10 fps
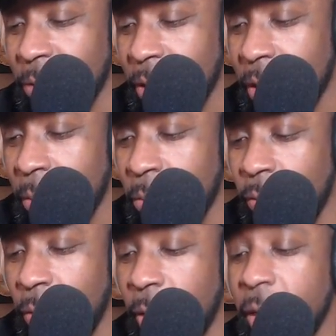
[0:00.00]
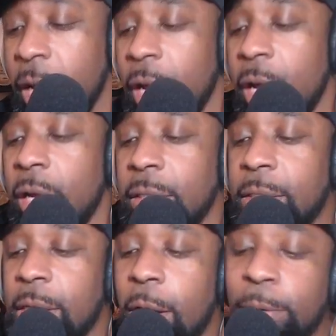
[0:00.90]
to move on.
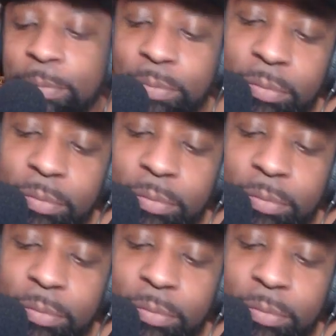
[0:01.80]
So,